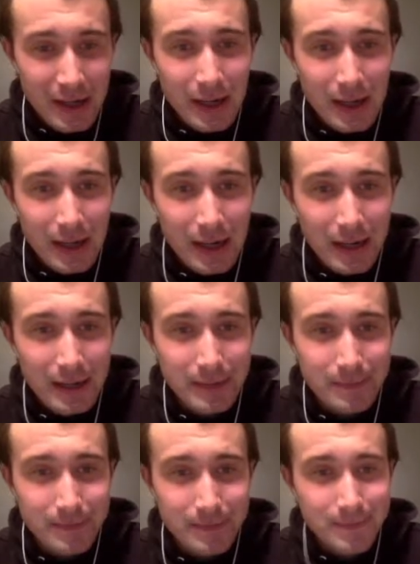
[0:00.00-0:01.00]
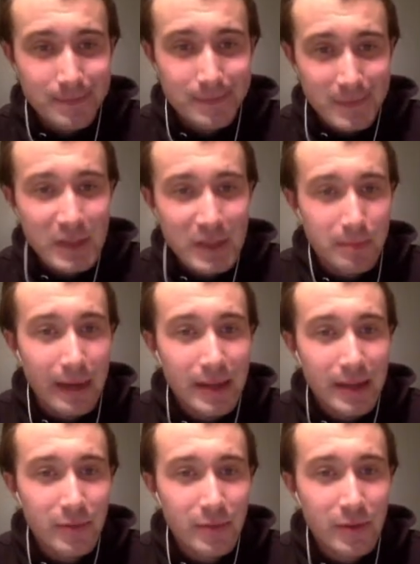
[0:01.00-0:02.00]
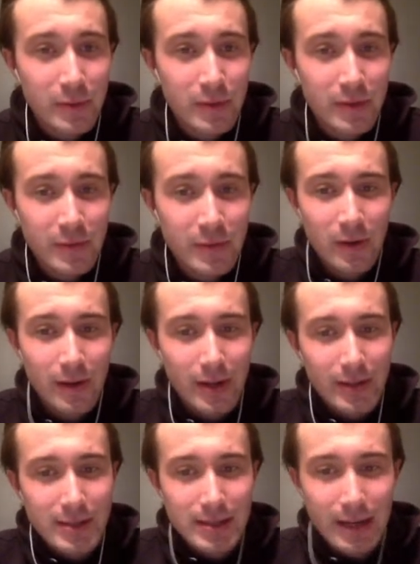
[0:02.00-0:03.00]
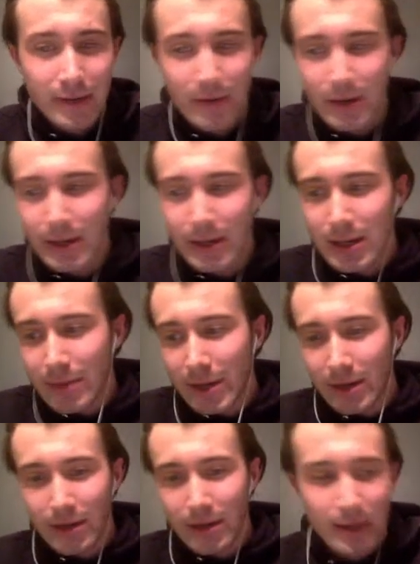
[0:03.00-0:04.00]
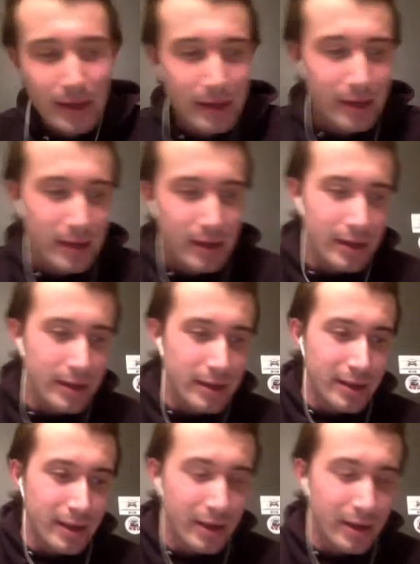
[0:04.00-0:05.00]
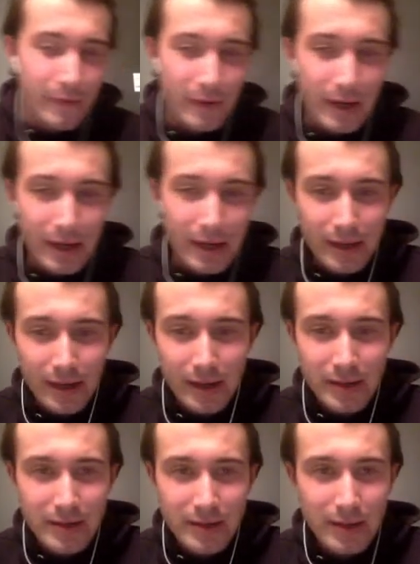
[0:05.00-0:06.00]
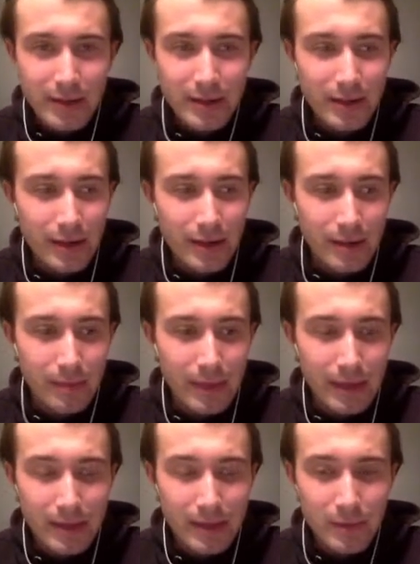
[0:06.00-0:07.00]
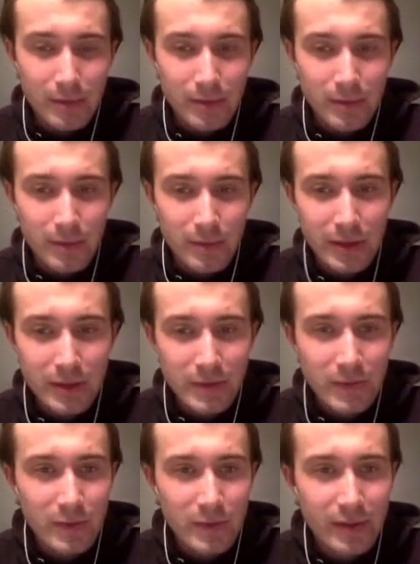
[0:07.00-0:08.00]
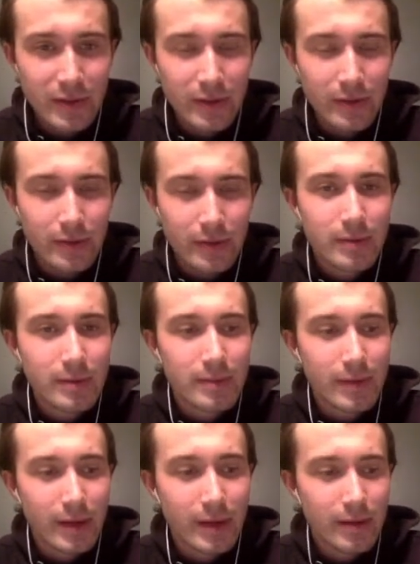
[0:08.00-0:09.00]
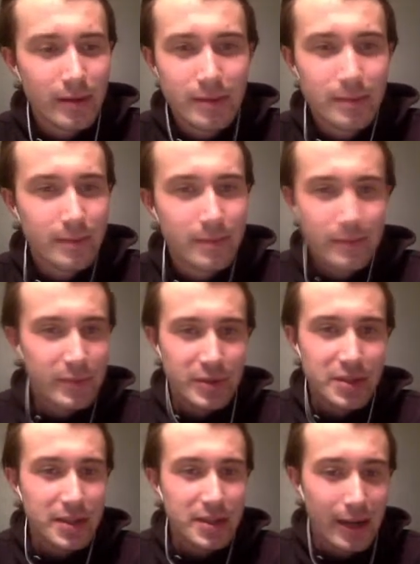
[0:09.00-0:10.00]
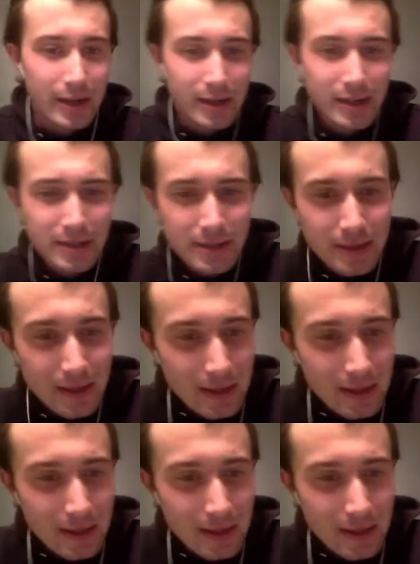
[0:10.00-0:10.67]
to make them do the work for you, isn't that right? I mean, you know, if I had kids, I'd make them cook the burgers for me too. You know, it's just how it is.